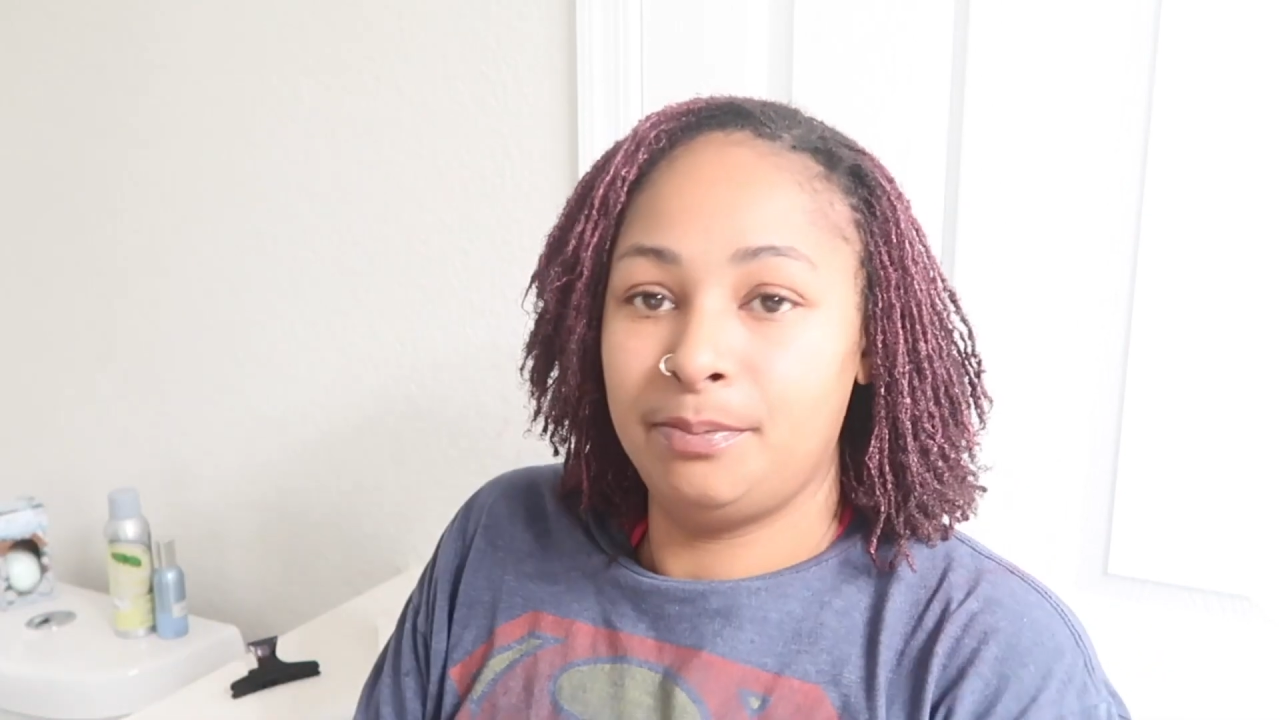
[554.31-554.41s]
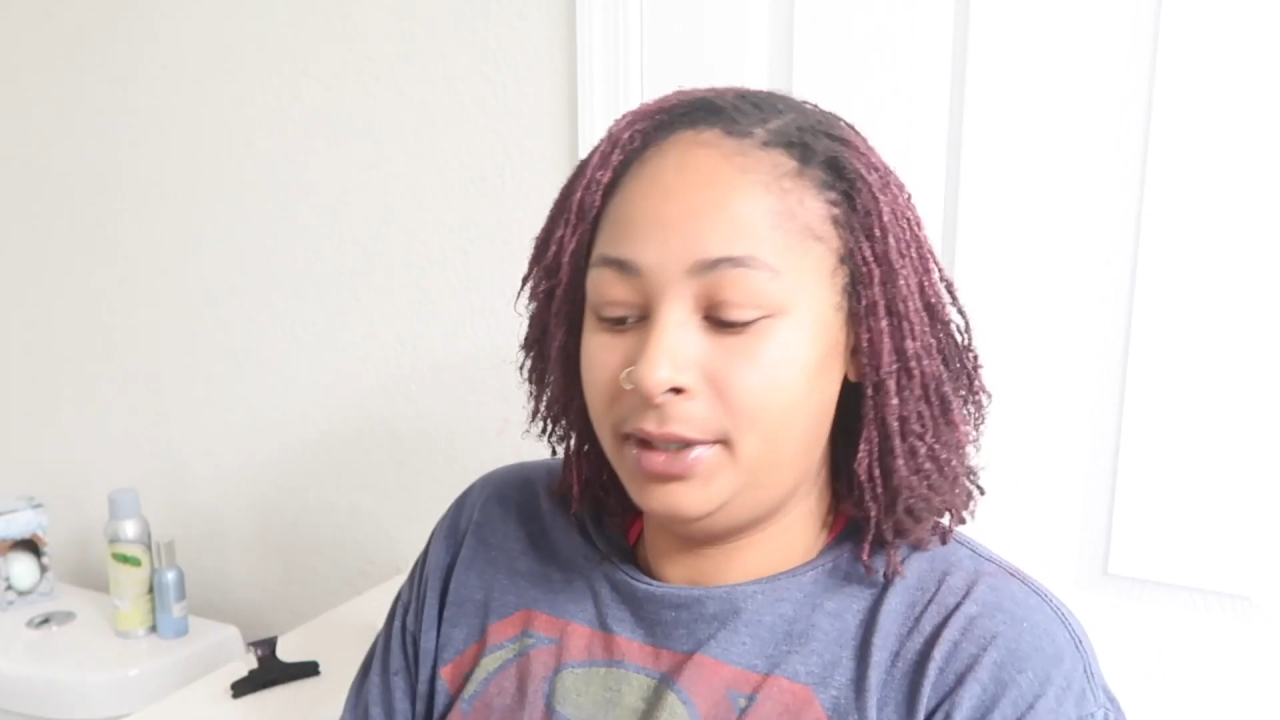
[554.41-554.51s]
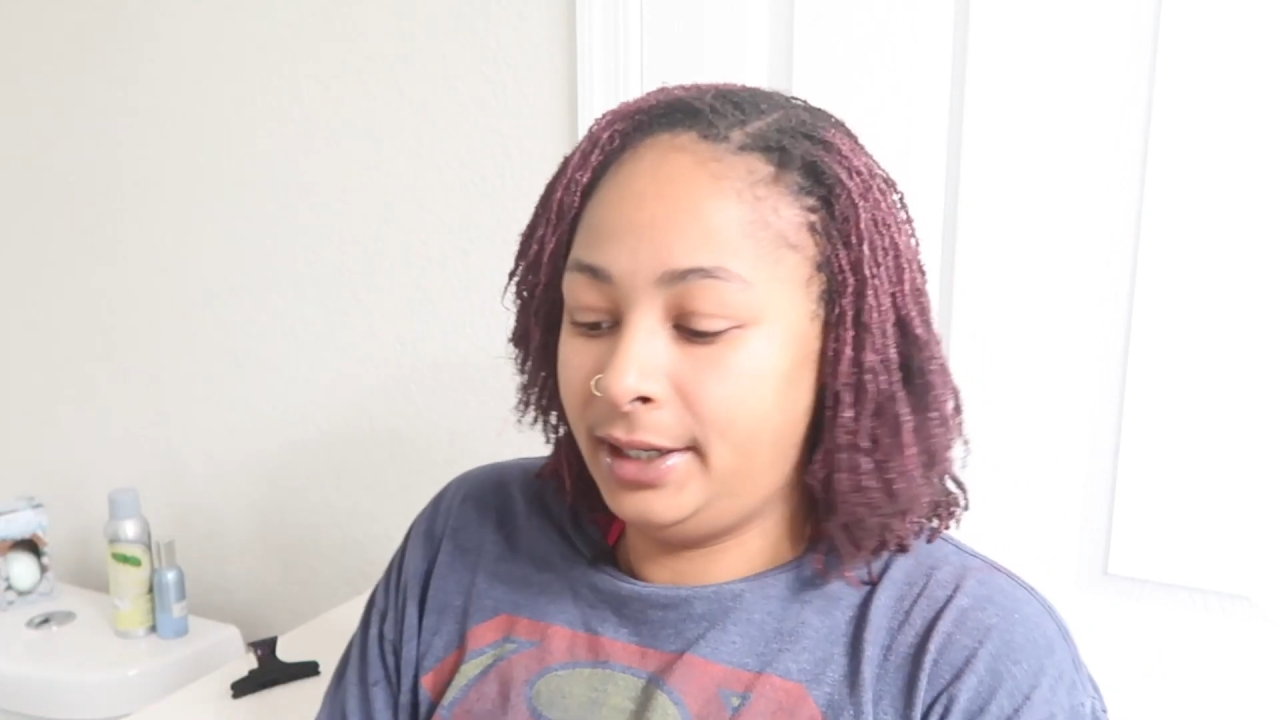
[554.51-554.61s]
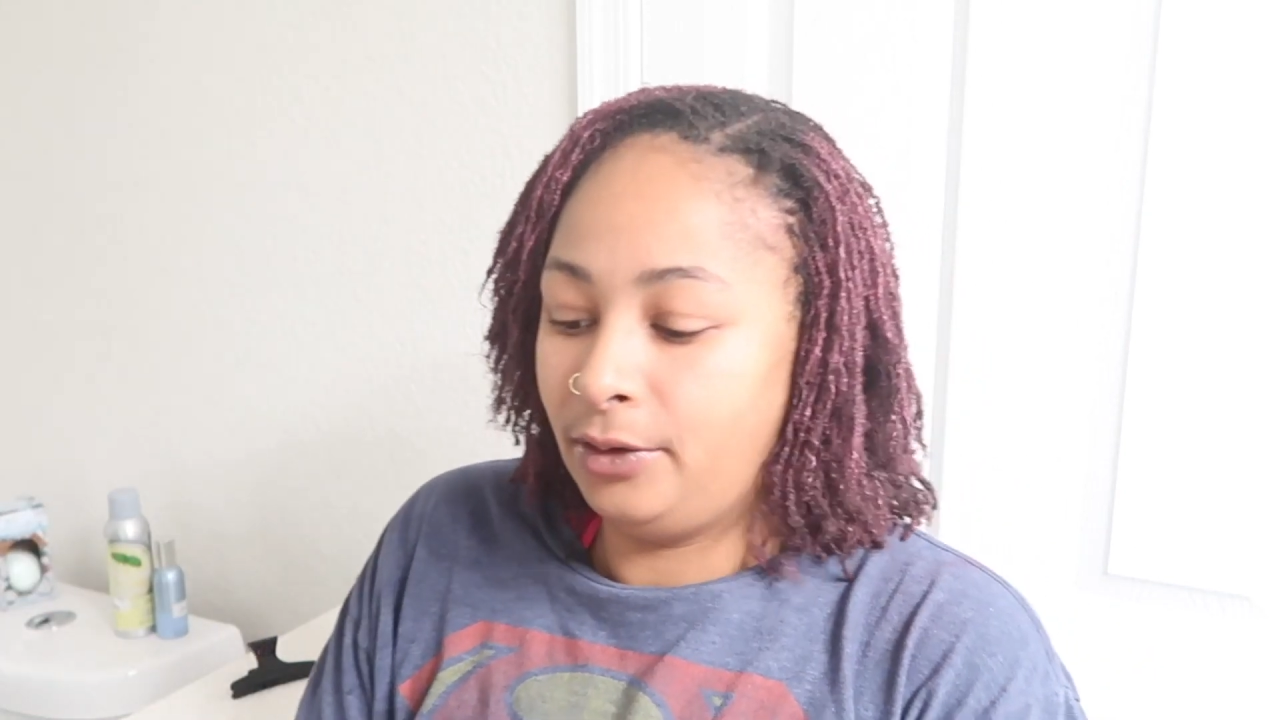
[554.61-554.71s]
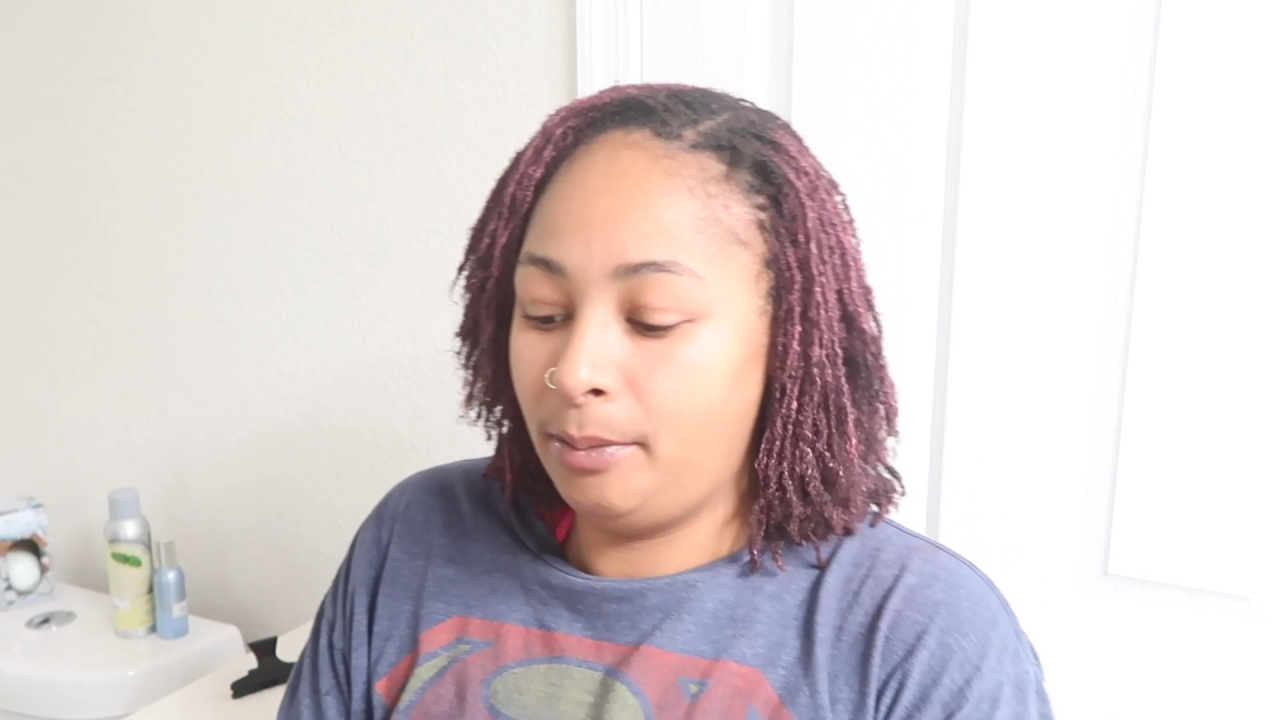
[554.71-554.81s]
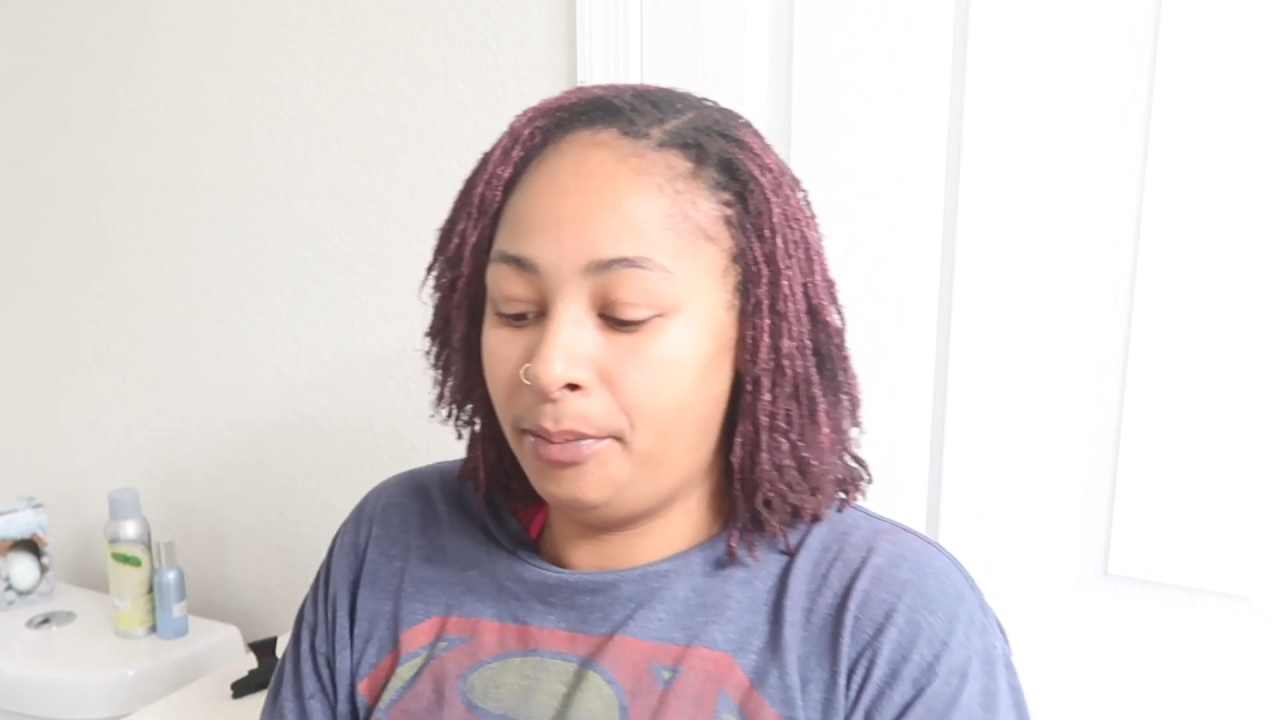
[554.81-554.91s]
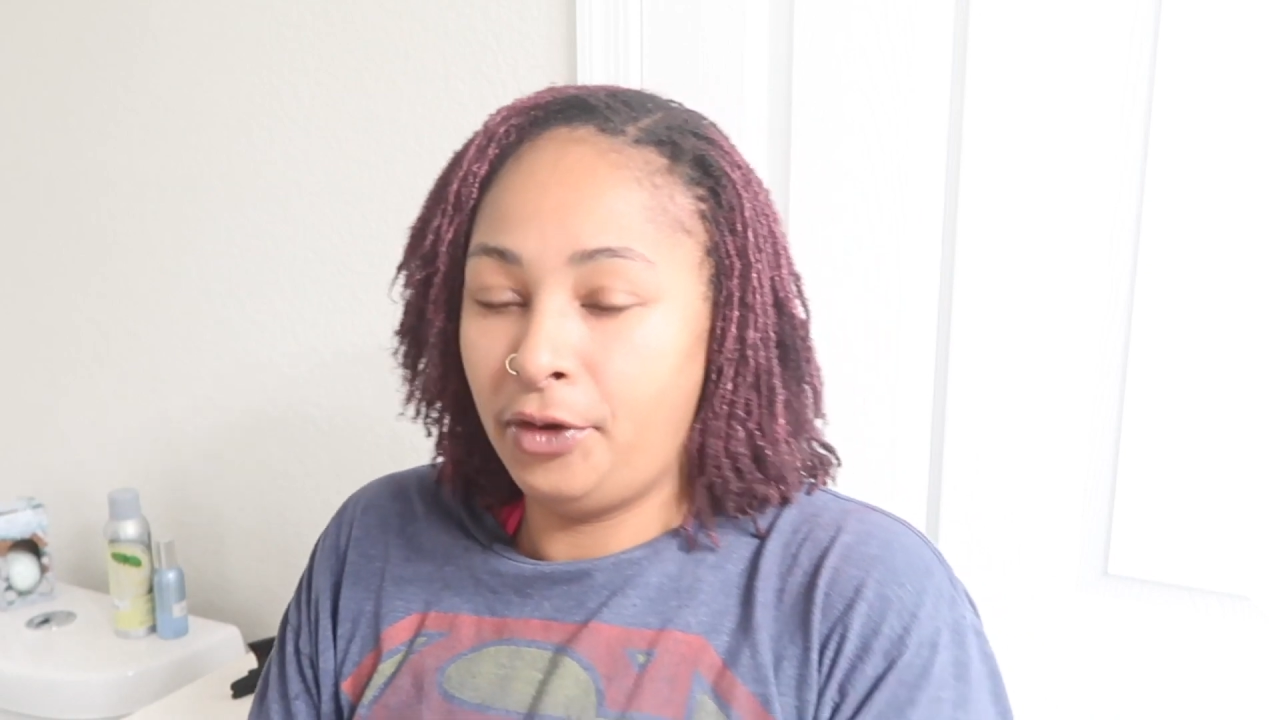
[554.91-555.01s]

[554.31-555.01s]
put it on